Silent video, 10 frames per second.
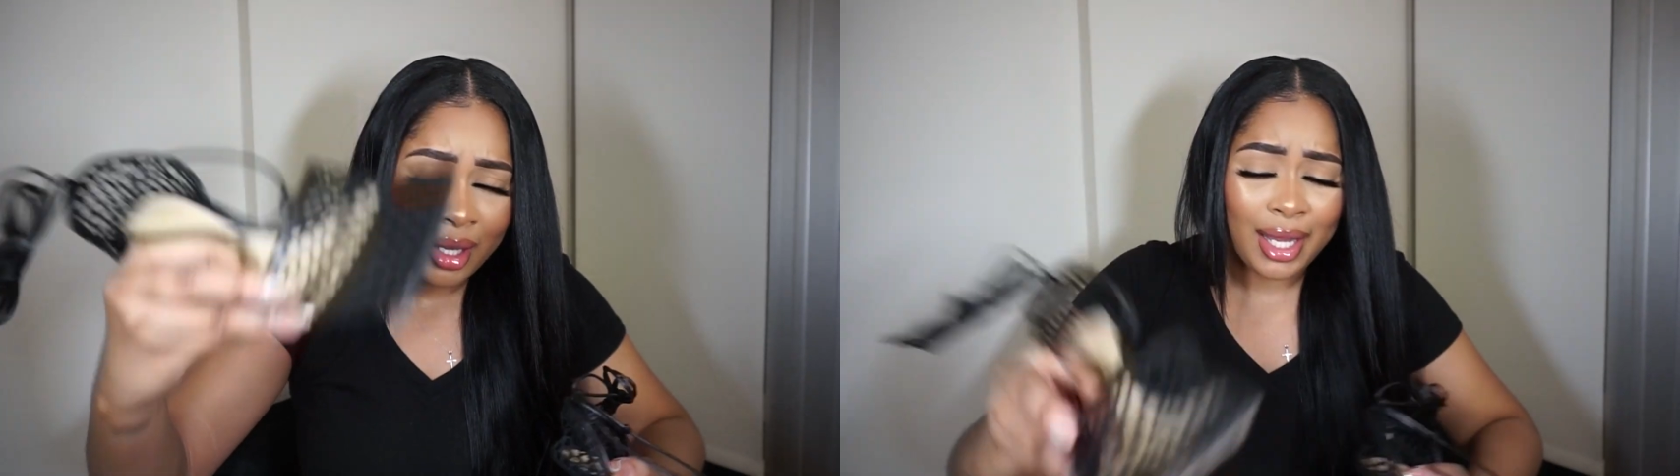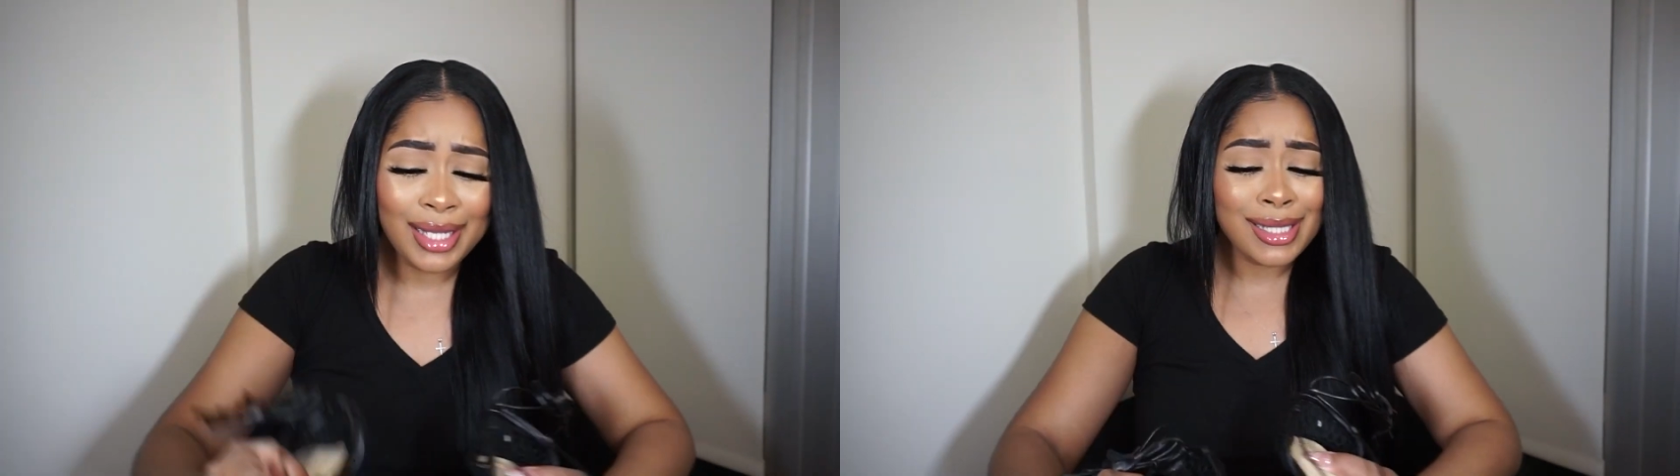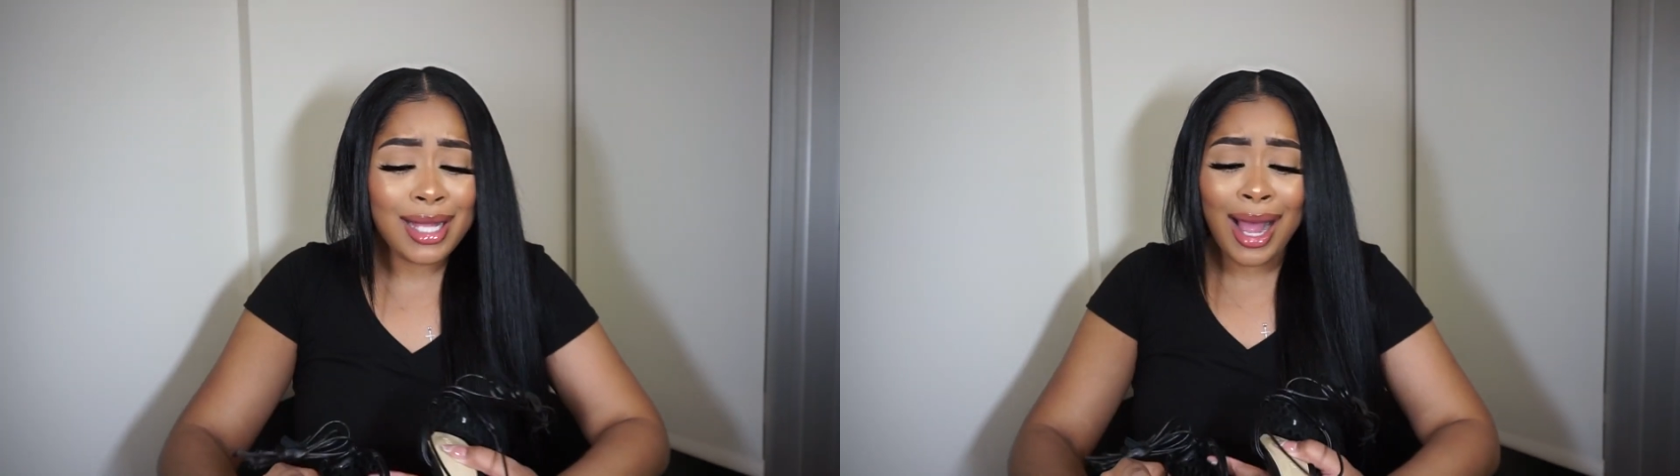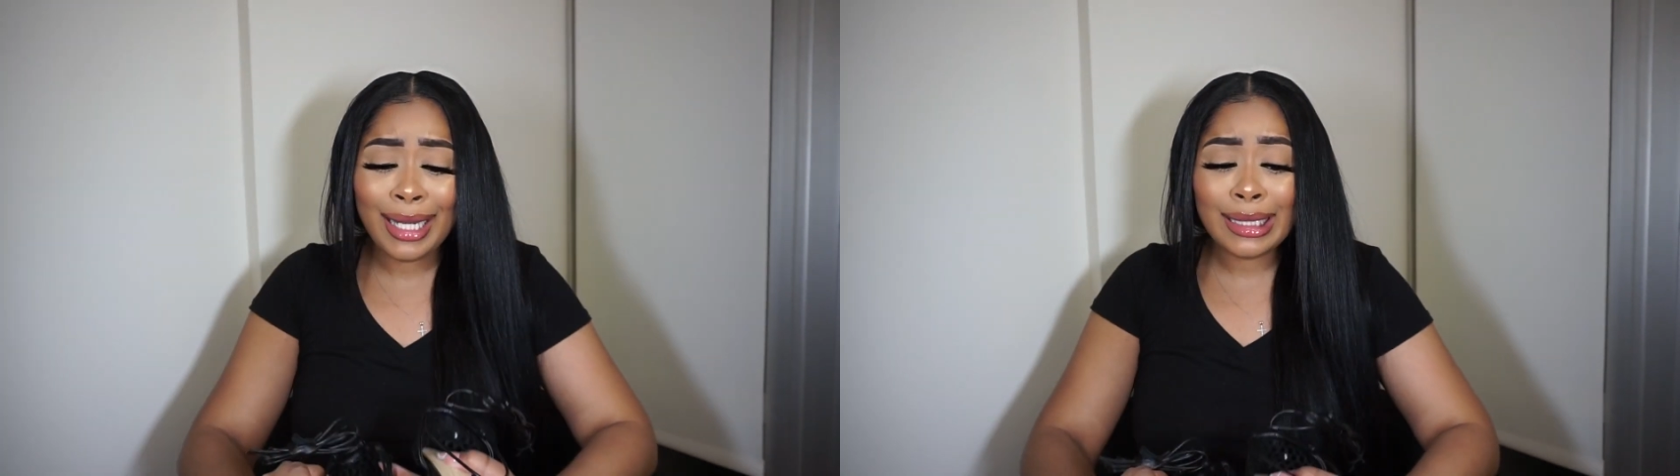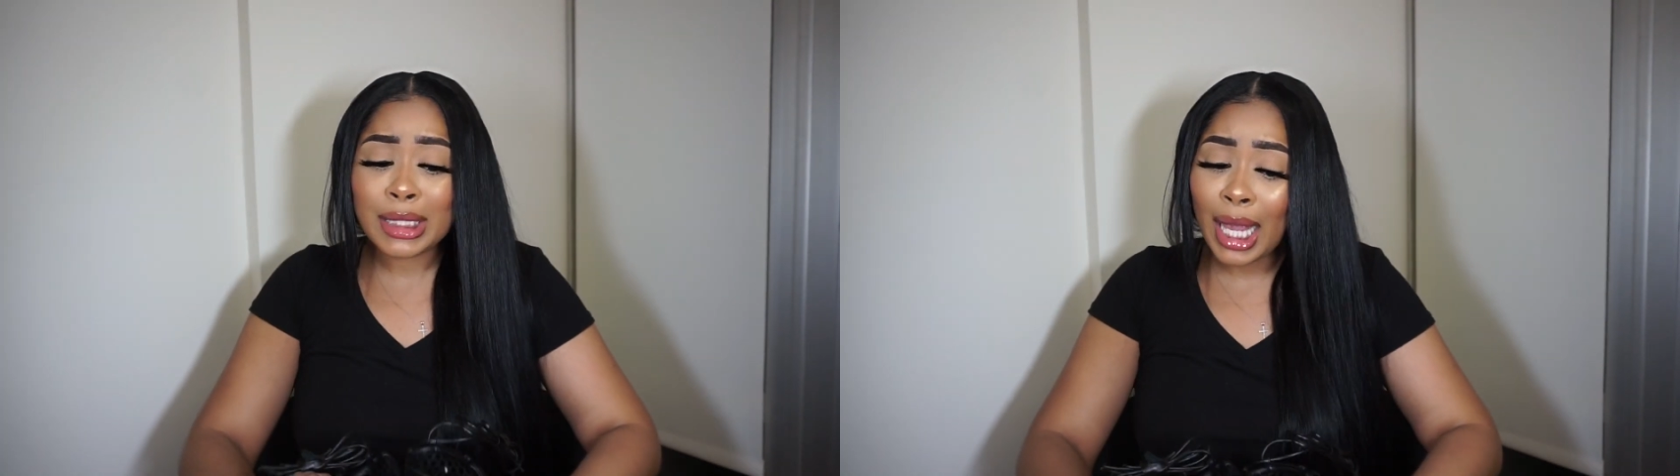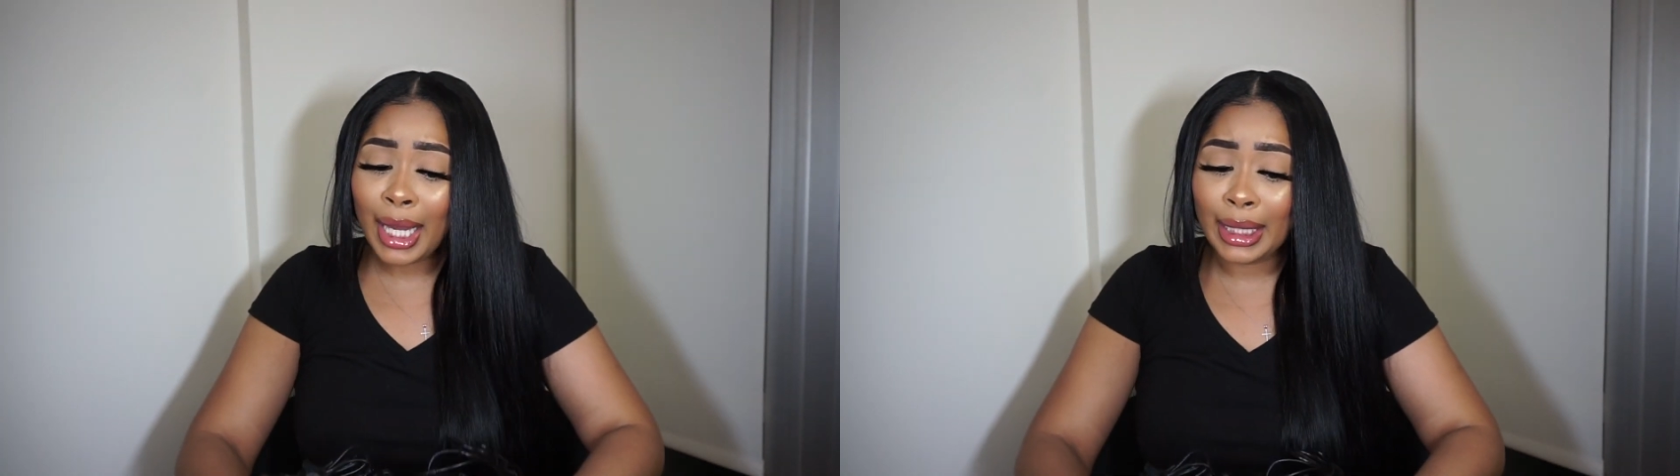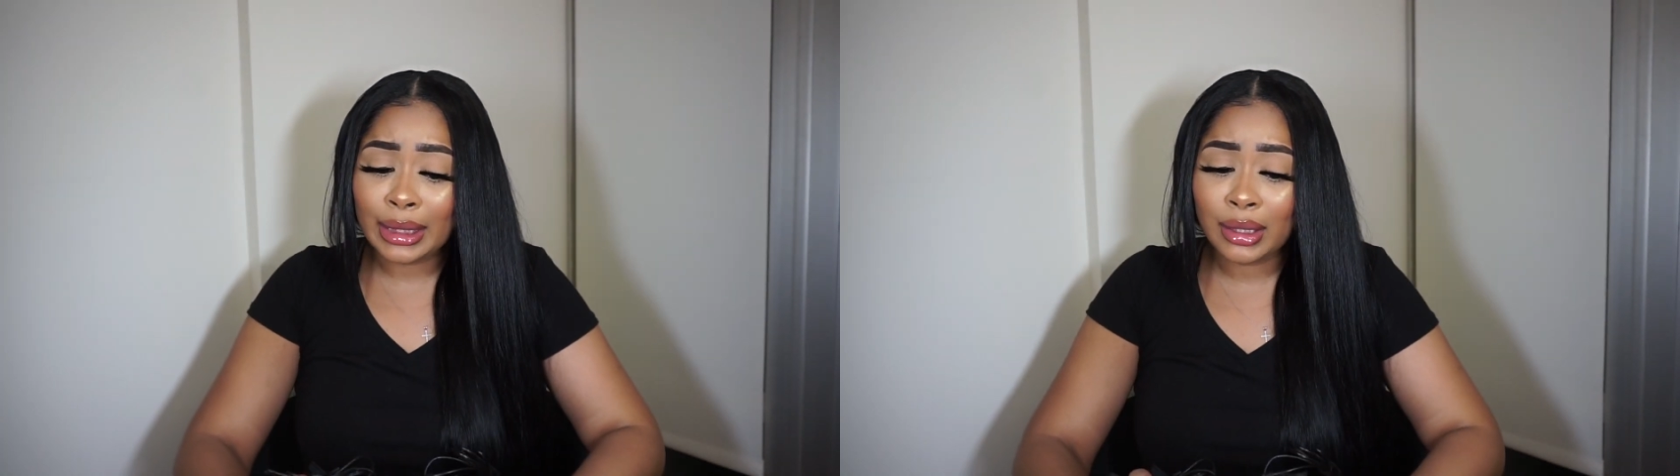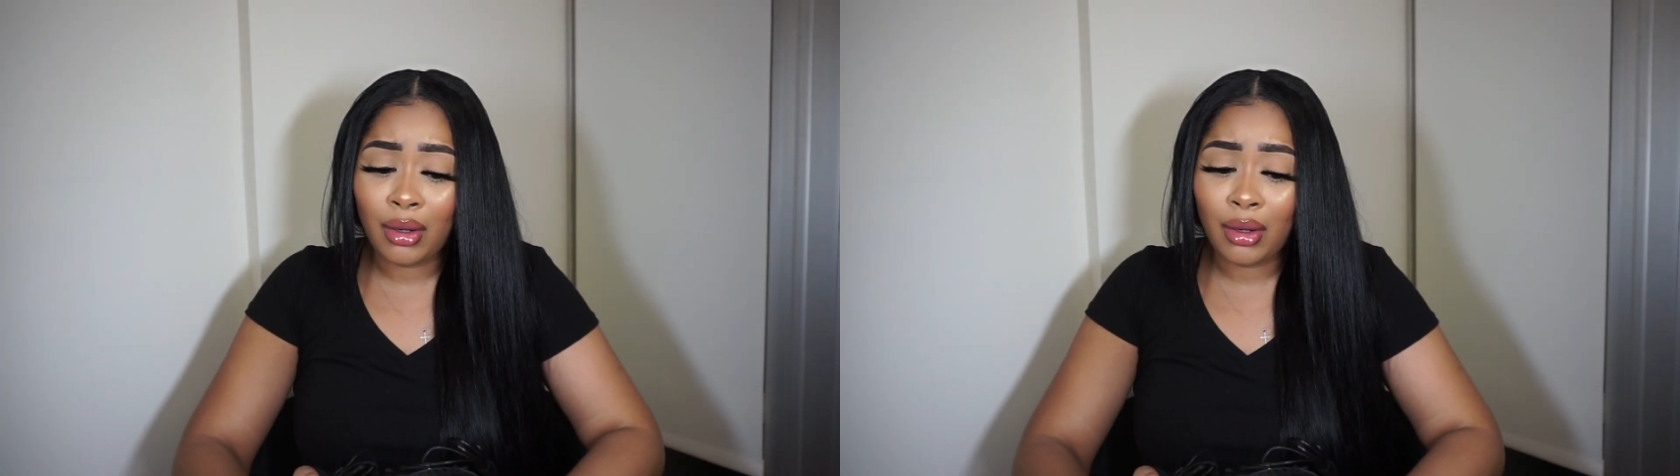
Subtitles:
it's kind of tight.